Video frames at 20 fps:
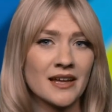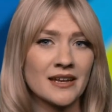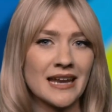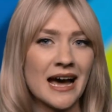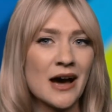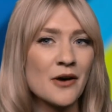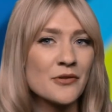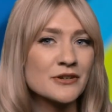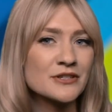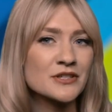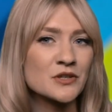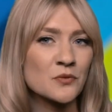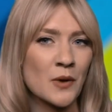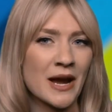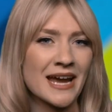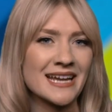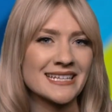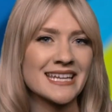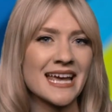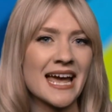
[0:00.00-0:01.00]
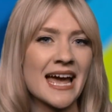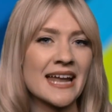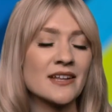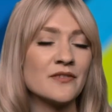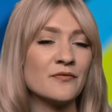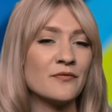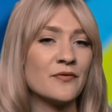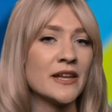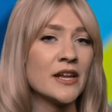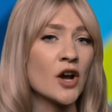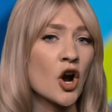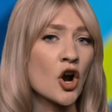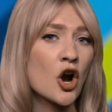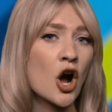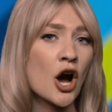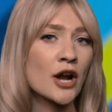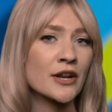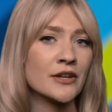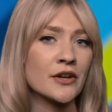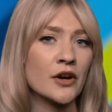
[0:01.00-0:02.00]
Now there's a way to edit VR
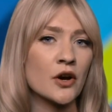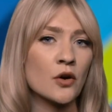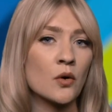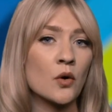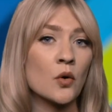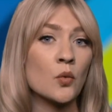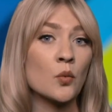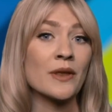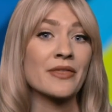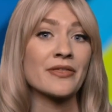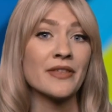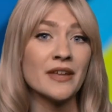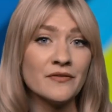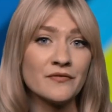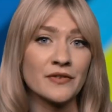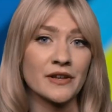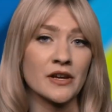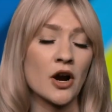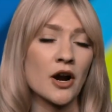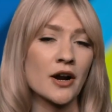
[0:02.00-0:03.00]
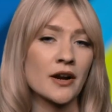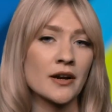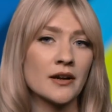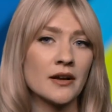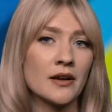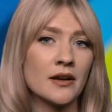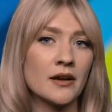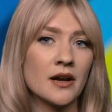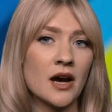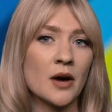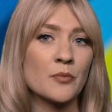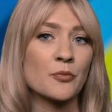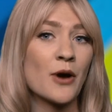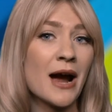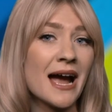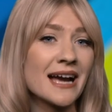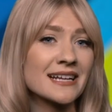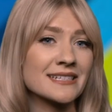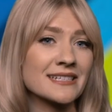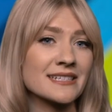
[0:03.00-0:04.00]
audio within VR, a
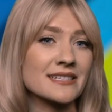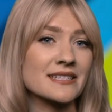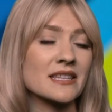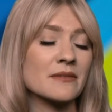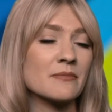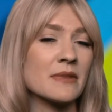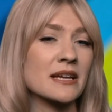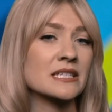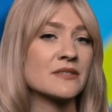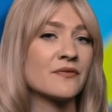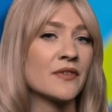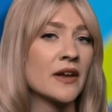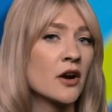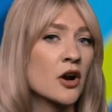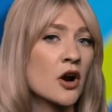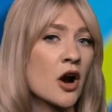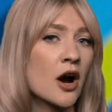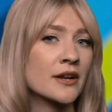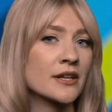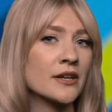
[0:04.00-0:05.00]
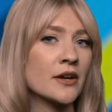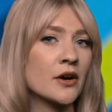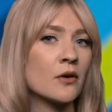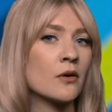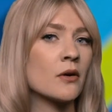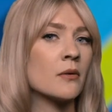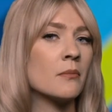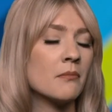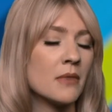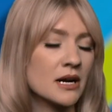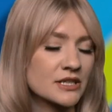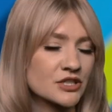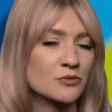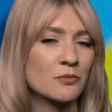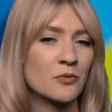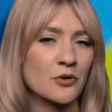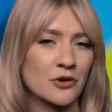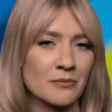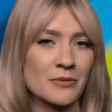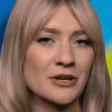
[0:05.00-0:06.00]
practice that makes VR audio much
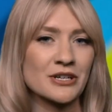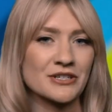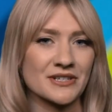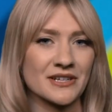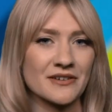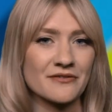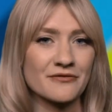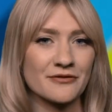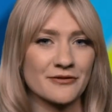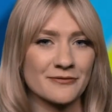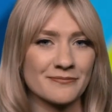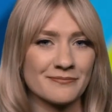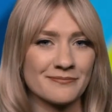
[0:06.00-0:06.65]
more immersive.